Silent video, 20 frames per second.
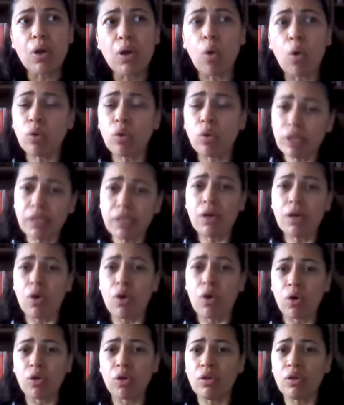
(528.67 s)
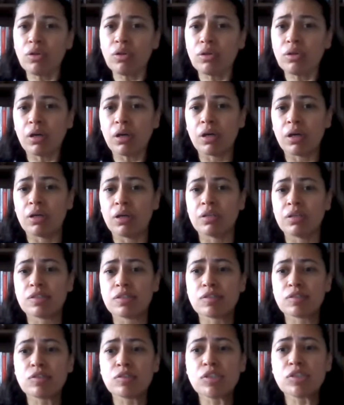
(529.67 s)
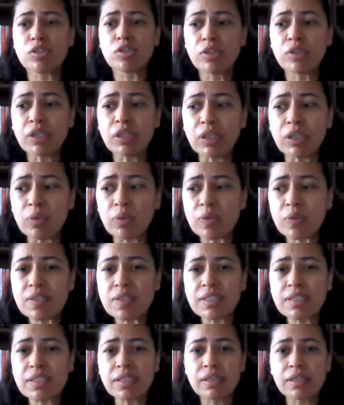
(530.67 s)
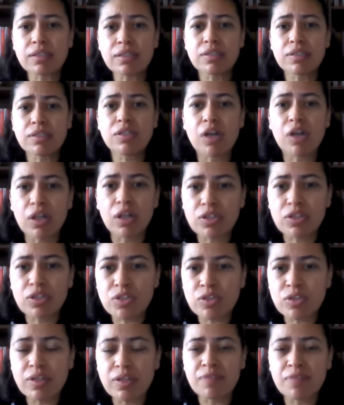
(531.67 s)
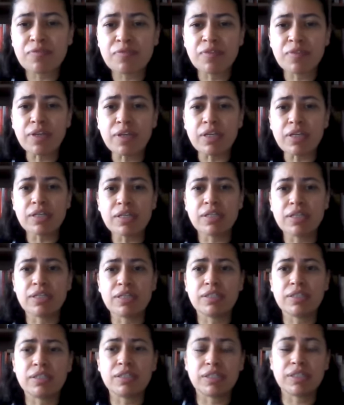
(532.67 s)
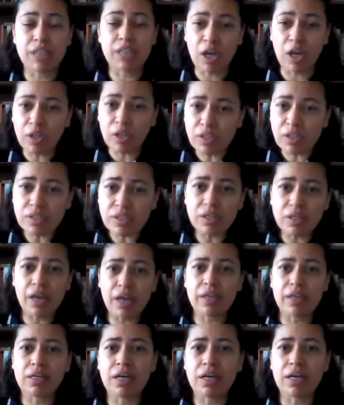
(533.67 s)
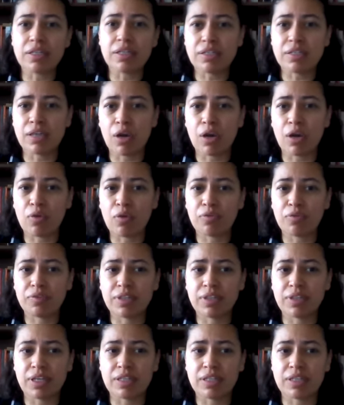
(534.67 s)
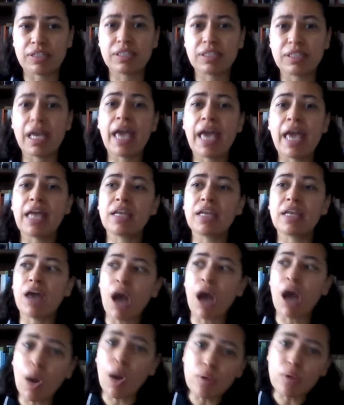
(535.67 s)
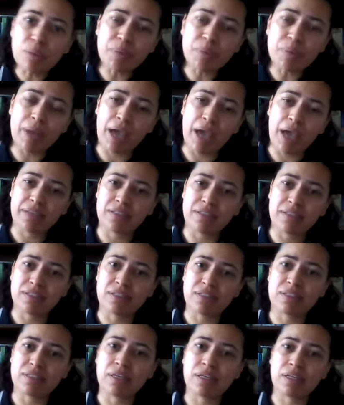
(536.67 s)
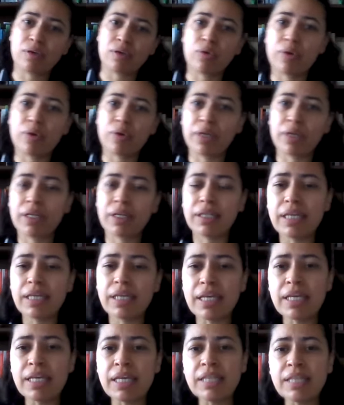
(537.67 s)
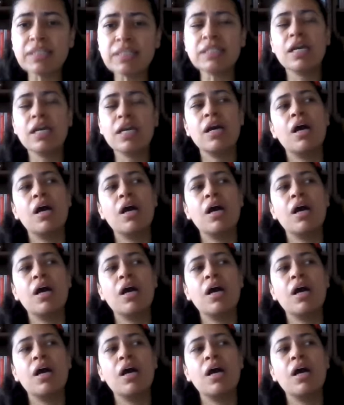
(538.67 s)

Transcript: all in all, sociolinguistic and intercultural awareness, the underlying idea of this and our practices accordingly is